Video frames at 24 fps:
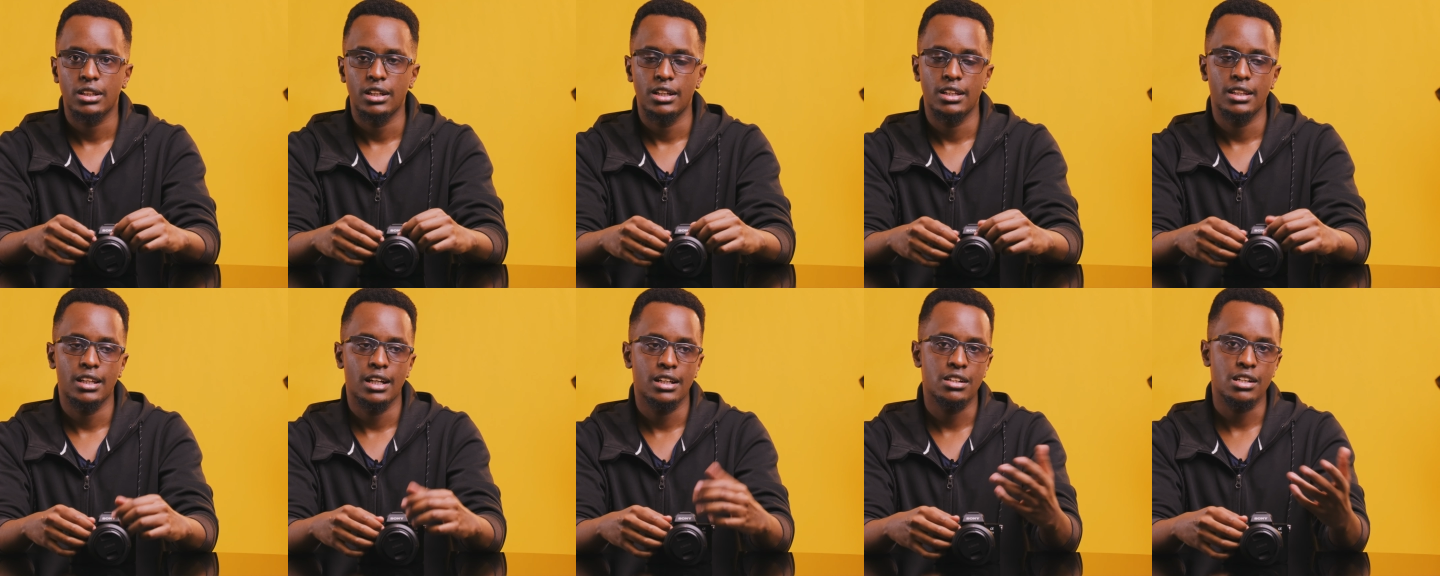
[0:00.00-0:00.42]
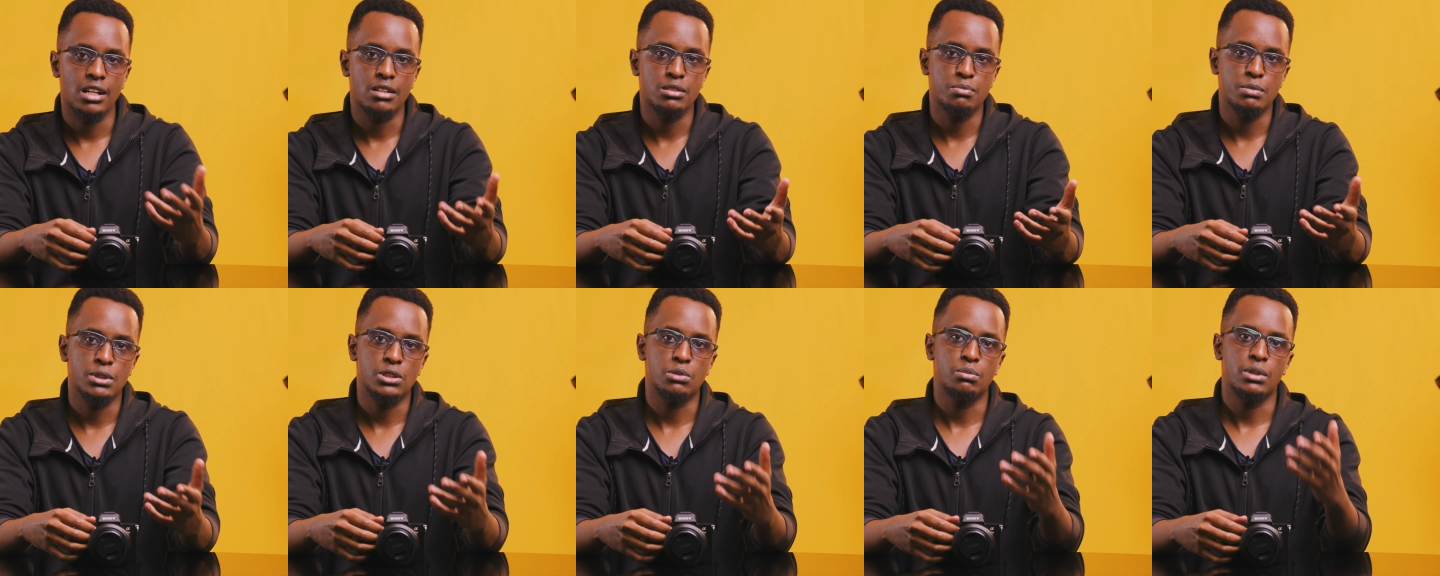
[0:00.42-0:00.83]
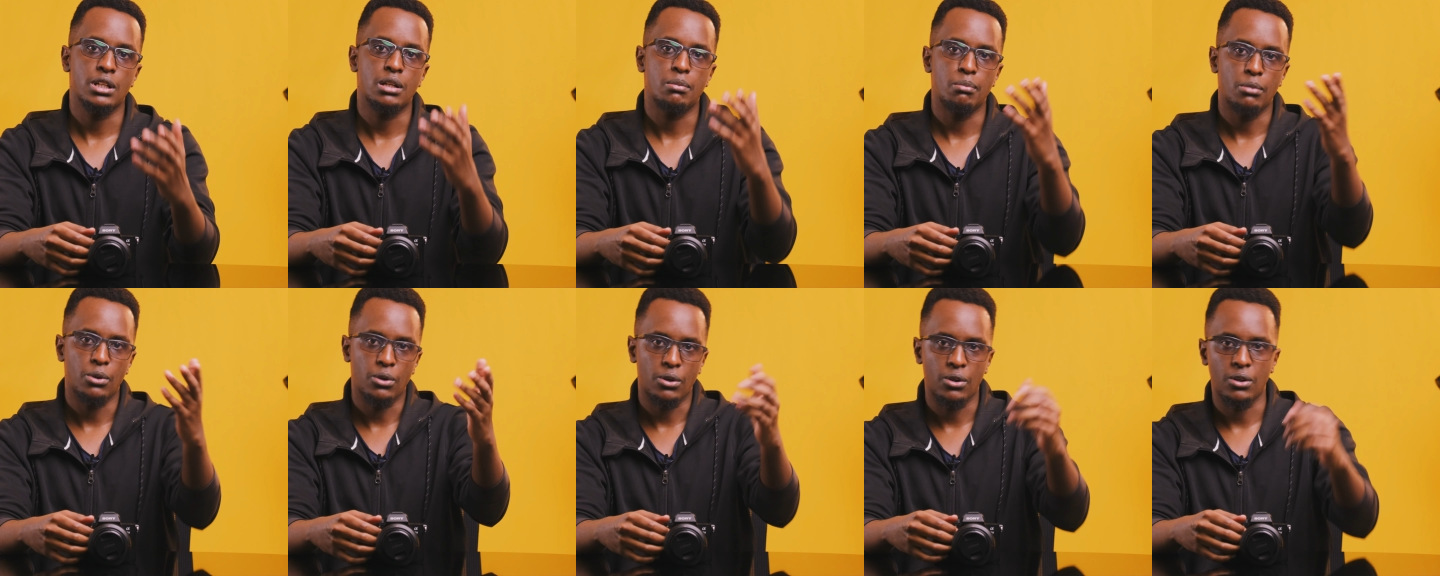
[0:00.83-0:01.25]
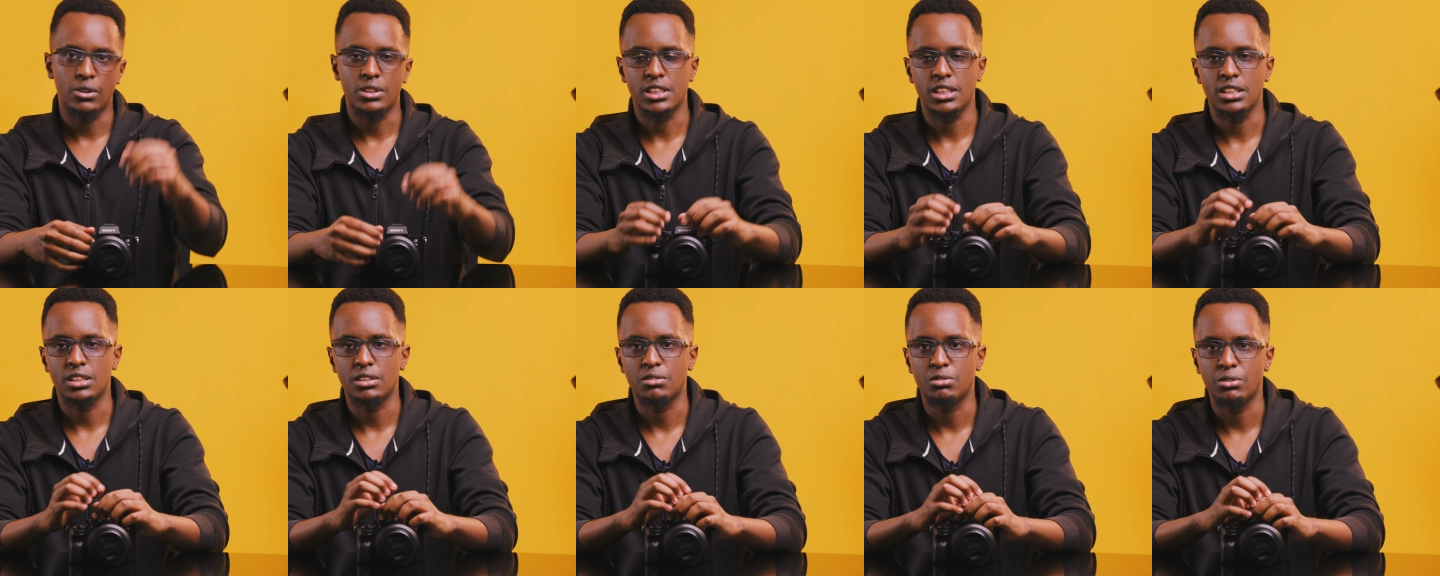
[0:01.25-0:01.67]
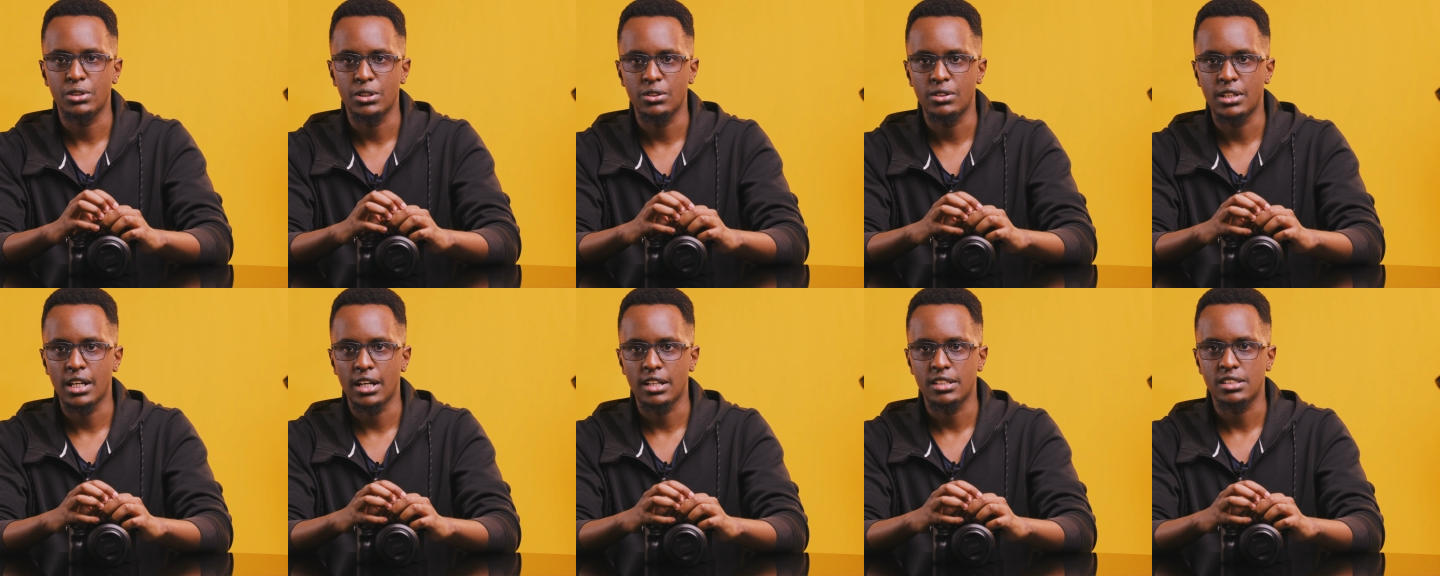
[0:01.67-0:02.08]
and that drives me to make more content for
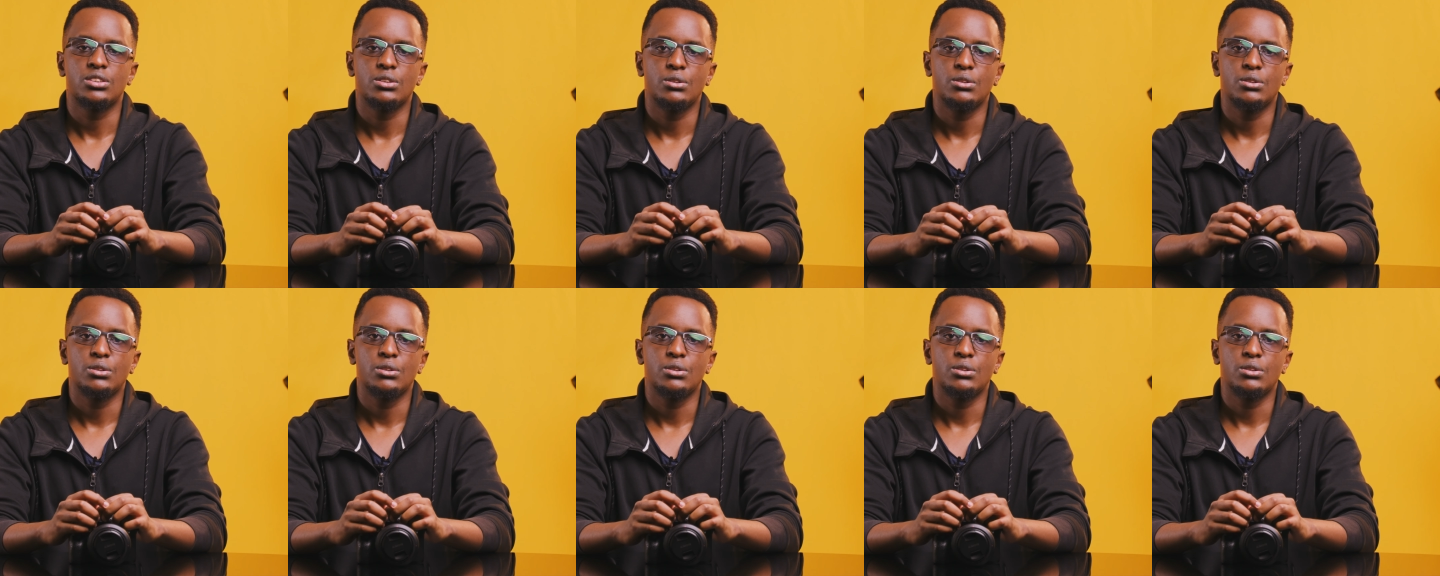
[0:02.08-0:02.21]
you guys.